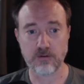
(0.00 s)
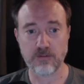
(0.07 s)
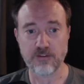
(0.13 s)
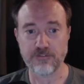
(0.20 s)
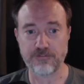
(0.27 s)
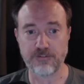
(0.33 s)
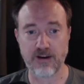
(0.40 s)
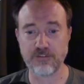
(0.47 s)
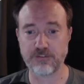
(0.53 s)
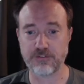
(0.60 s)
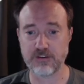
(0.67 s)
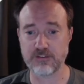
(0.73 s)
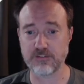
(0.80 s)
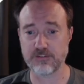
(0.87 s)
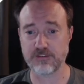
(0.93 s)
5,
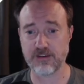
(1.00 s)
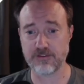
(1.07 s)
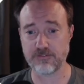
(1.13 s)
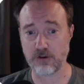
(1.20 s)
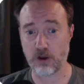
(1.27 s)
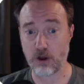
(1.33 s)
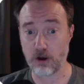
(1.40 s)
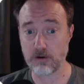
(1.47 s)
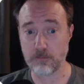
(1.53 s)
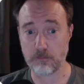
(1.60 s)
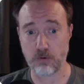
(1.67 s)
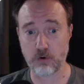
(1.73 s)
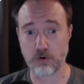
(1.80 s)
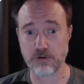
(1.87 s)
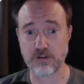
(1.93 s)
6, and 7 are
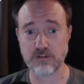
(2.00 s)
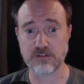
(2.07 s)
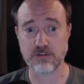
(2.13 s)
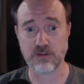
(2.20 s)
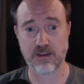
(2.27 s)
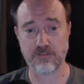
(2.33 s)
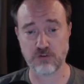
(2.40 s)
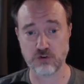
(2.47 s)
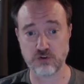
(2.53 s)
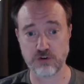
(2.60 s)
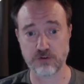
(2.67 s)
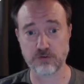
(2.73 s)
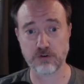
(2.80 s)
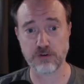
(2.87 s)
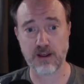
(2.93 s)
important to have a
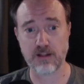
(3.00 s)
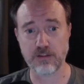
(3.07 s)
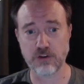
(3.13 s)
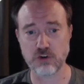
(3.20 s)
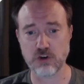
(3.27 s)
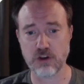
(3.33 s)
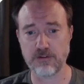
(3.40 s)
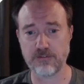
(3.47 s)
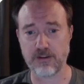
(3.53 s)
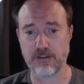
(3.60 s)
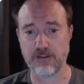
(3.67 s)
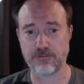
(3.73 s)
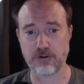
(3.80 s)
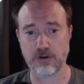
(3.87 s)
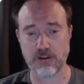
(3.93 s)
general knowledge of, and
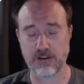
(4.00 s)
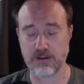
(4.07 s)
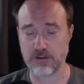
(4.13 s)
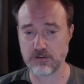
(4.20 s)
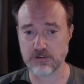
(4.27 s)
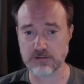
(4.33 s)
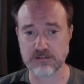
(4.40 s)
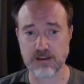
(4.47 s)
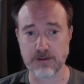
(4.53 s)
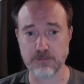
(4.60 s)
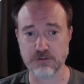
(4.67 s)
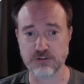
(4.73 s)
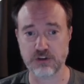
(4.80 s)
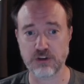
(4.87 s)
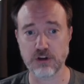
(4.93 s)
if you're getting into
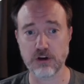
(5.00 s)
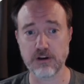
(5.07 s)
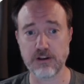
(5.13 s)
cybersecurity,